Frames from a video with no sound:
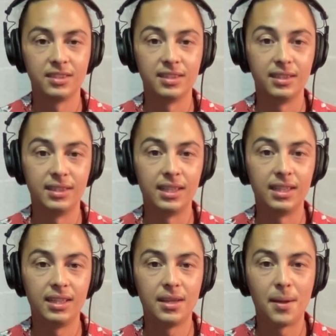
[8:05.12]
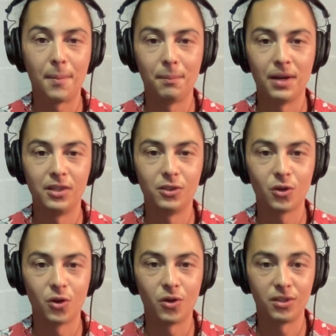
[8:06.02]
this D
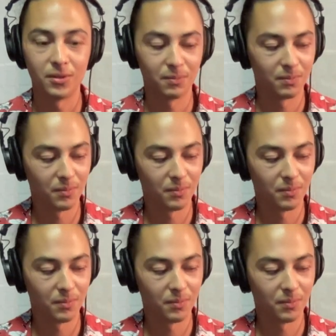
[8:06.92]
minor chord.